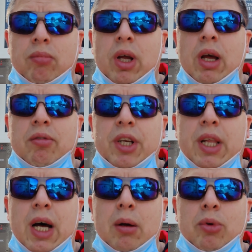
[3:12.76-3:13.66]
Every
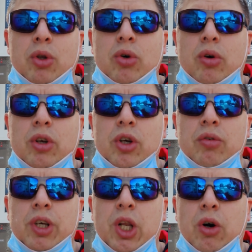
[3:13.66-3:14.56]
time you do a new
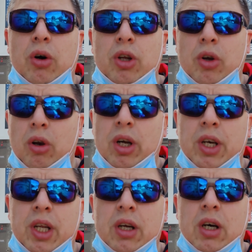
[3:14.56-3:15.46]
video, your
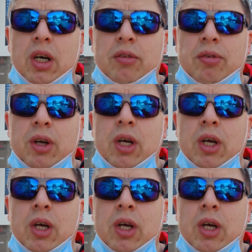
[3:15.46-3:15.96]
learning curve